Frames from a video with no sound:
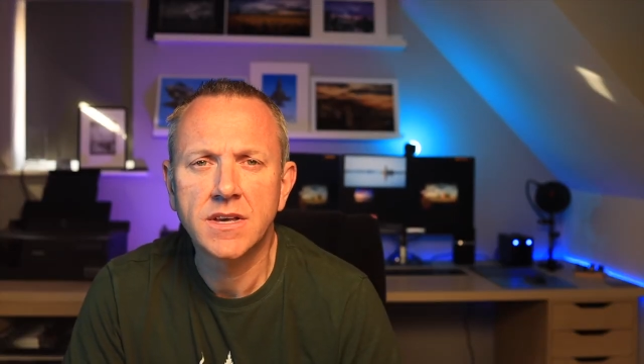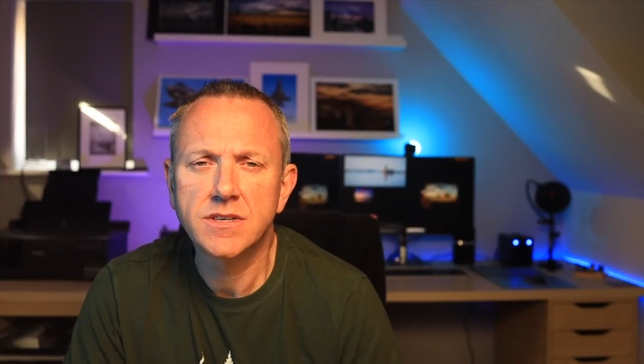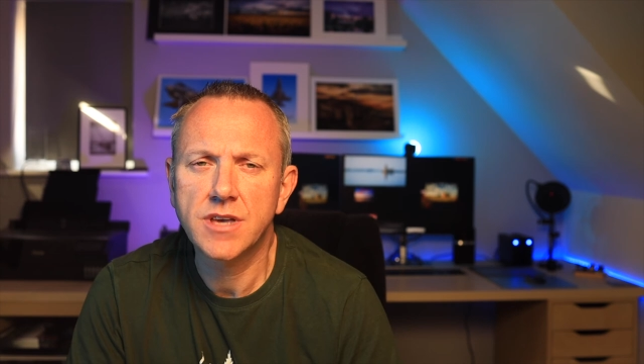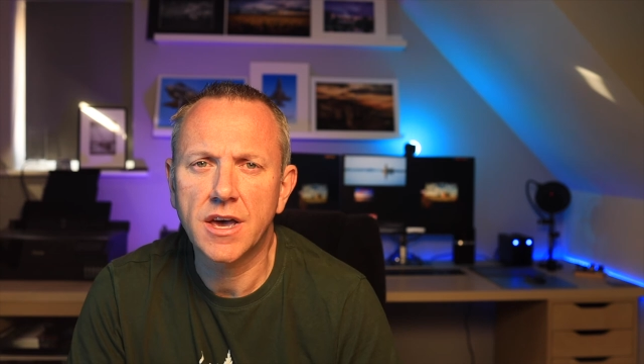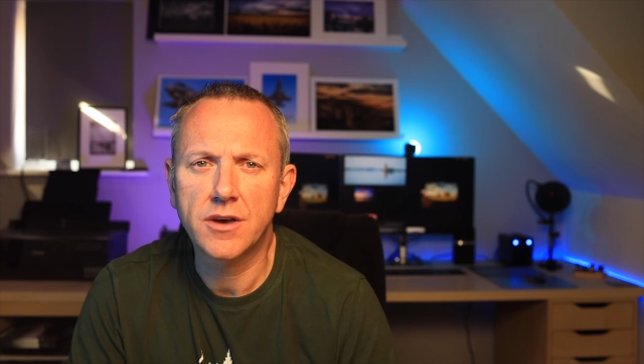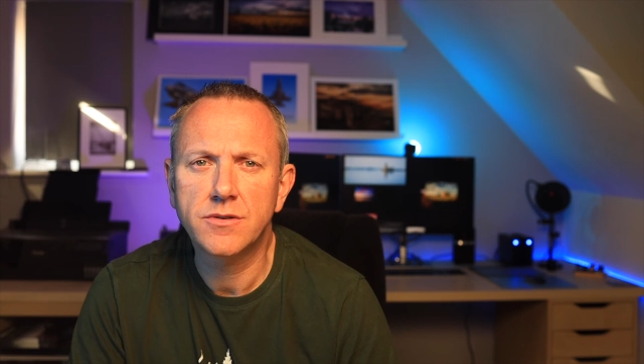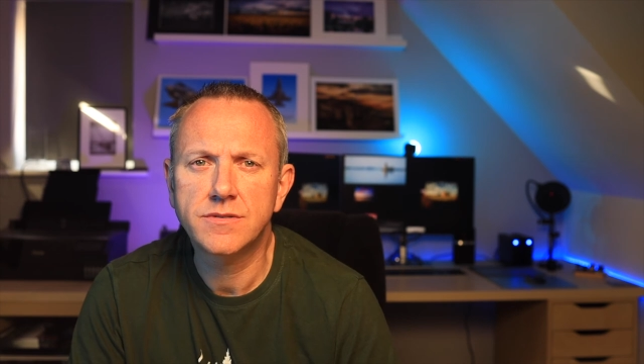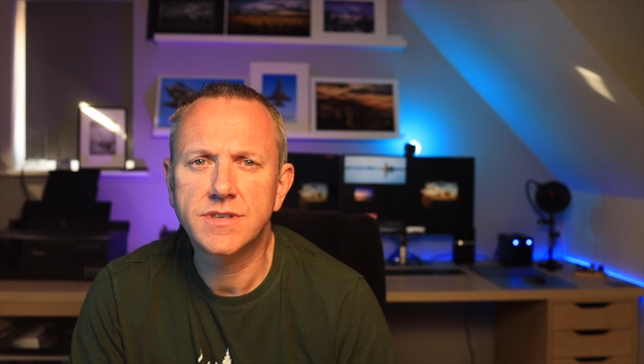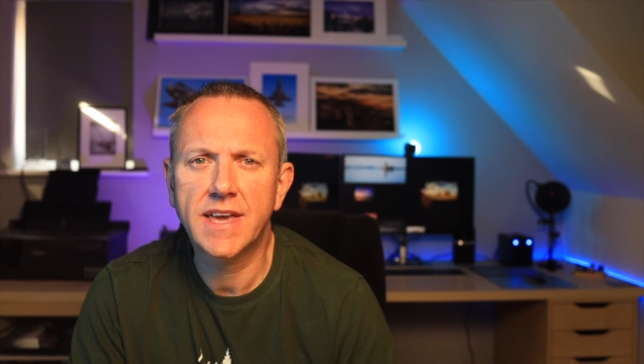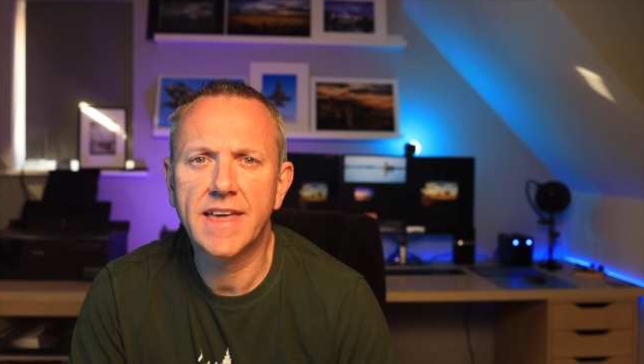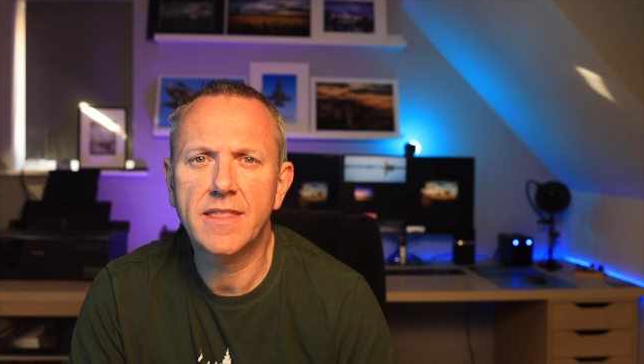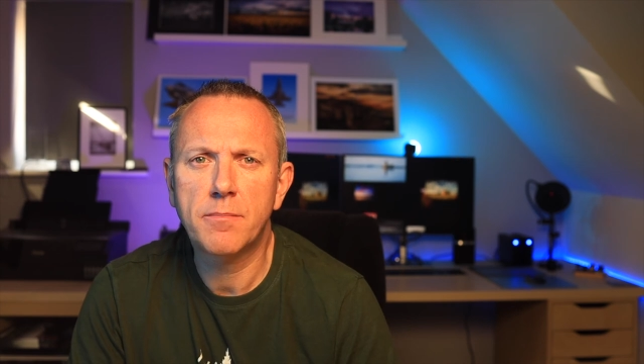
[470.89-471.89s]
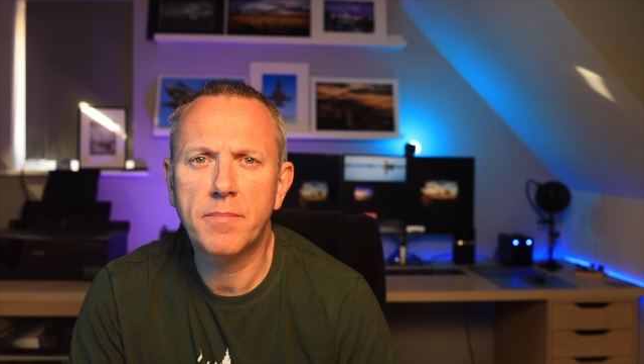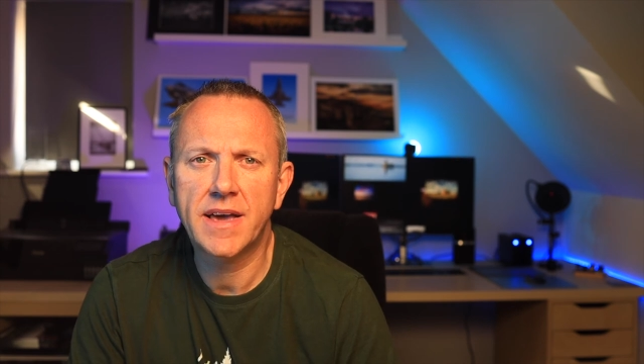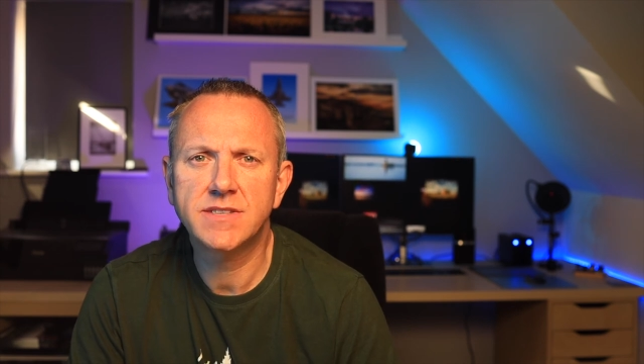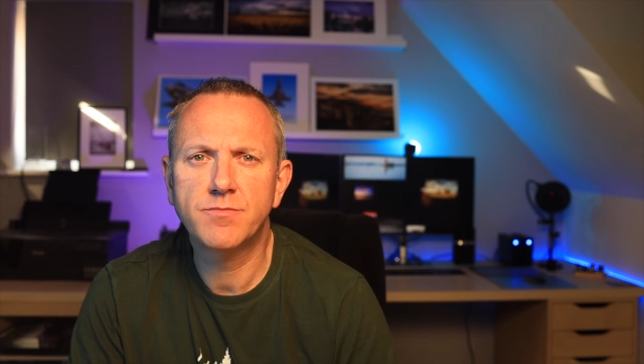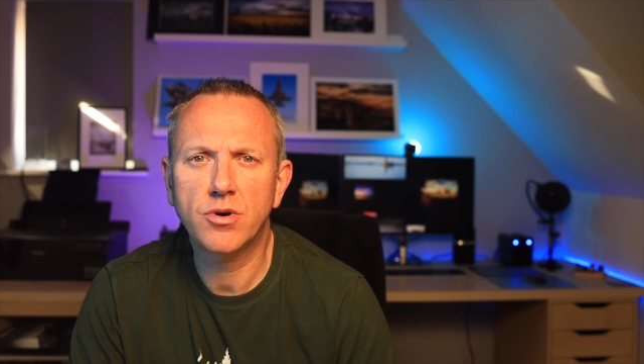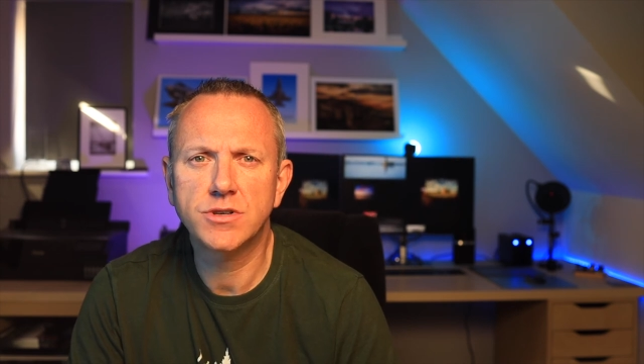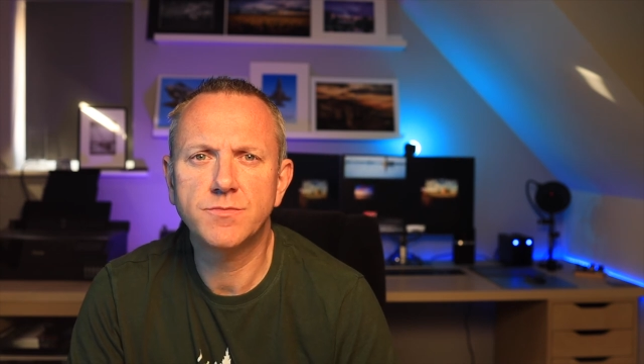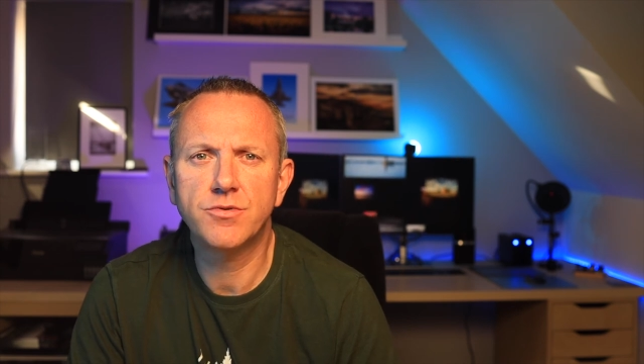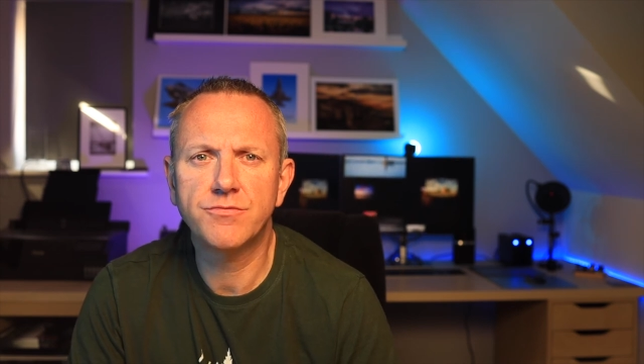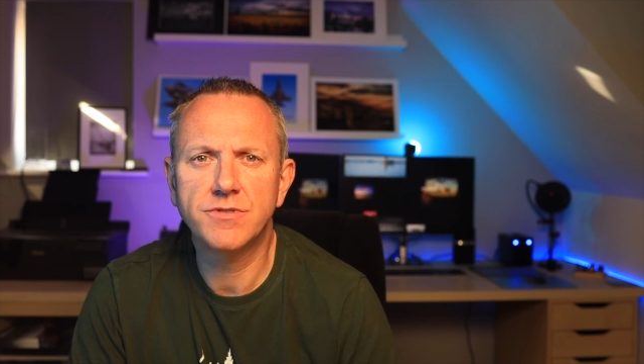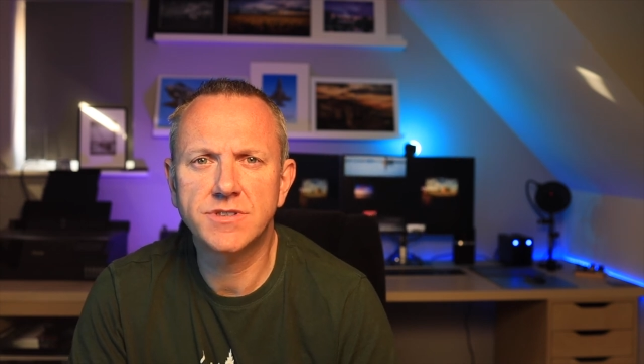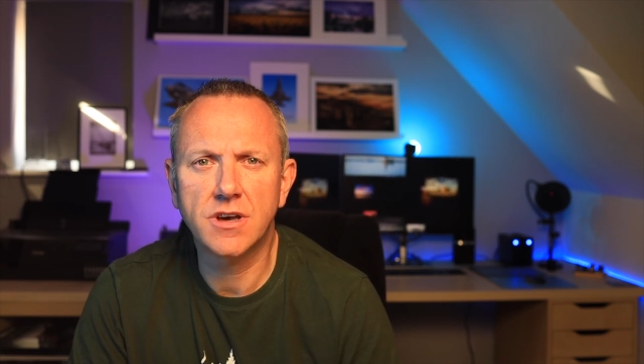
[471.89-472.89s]
So to get the best
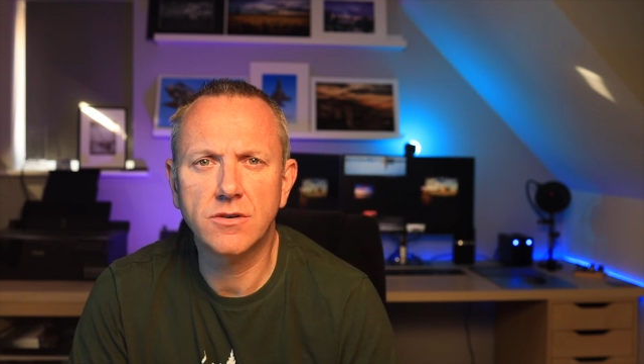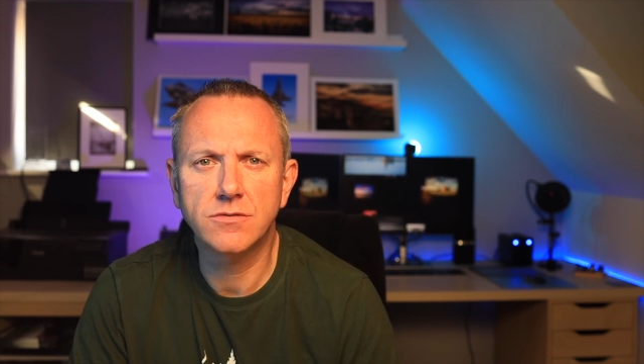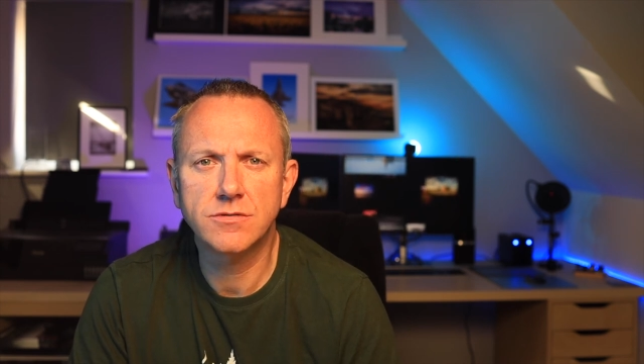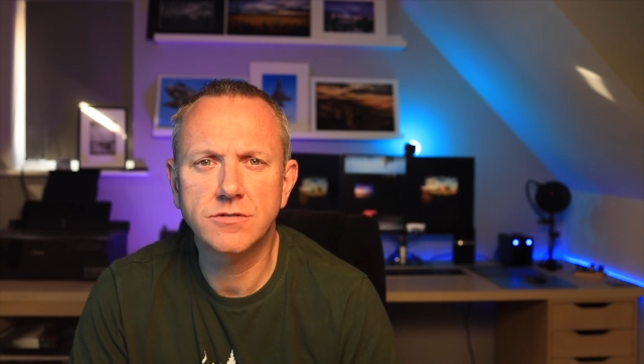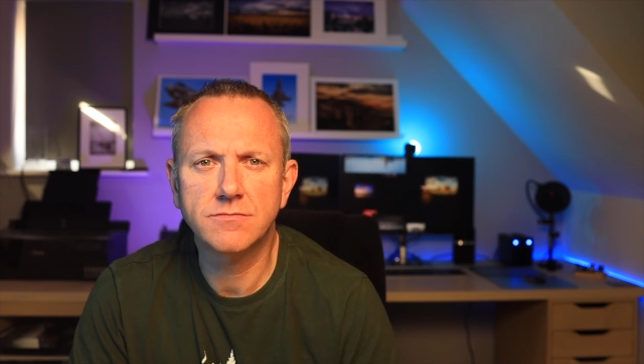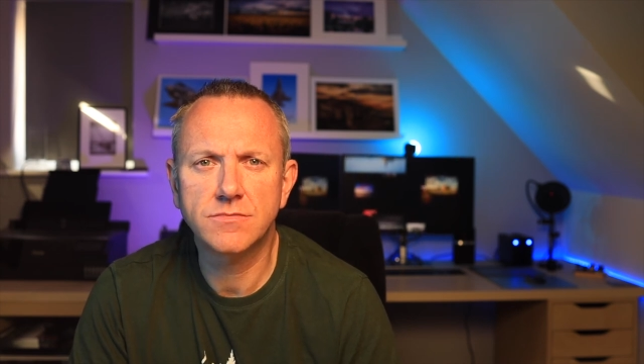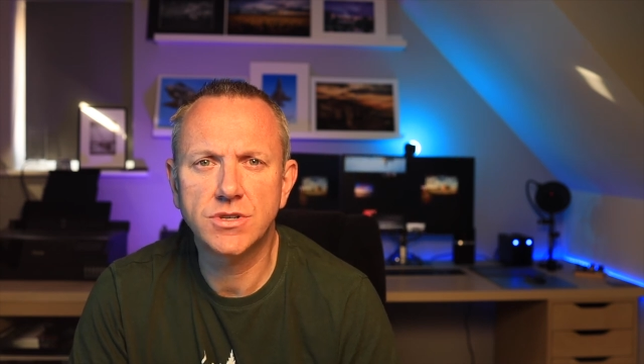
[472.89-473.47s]
possible results,